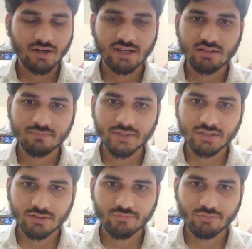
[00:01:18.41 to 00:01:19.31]

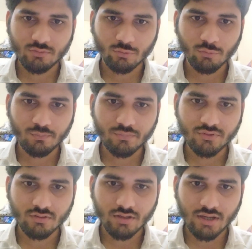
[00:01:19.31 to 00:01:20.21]
aspect of slope,
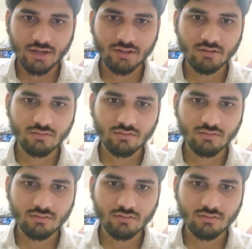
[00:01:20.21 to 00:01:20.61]
and